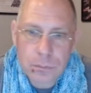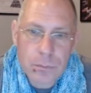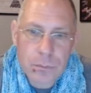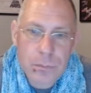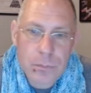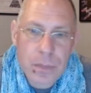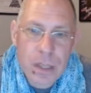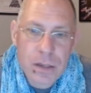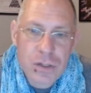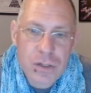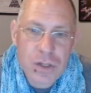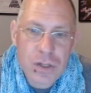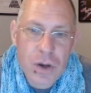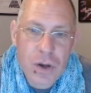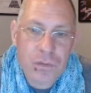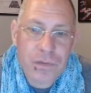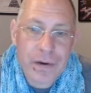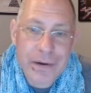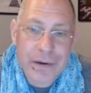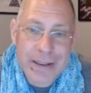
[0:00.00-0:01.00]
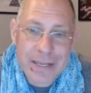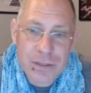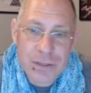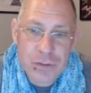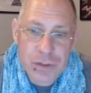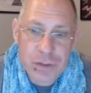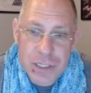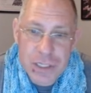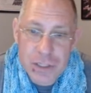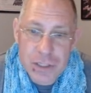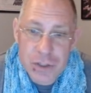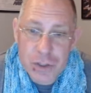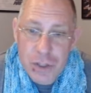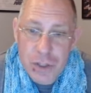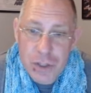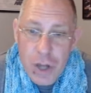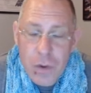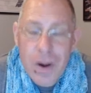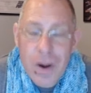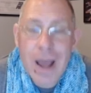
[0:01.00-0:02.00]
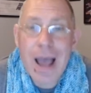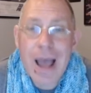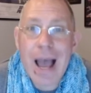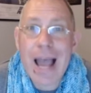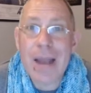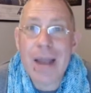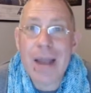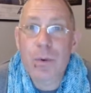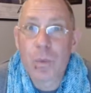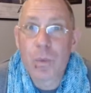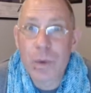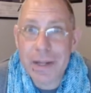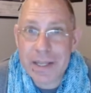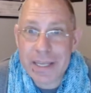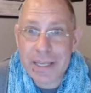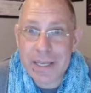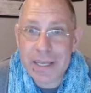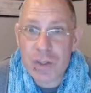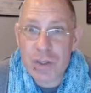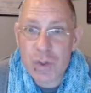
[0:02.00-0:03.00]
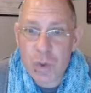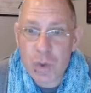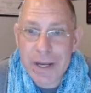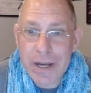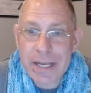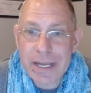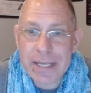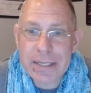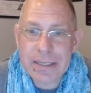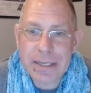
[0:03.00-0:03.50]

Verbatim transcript: So very interesting show. I really enjoyed it.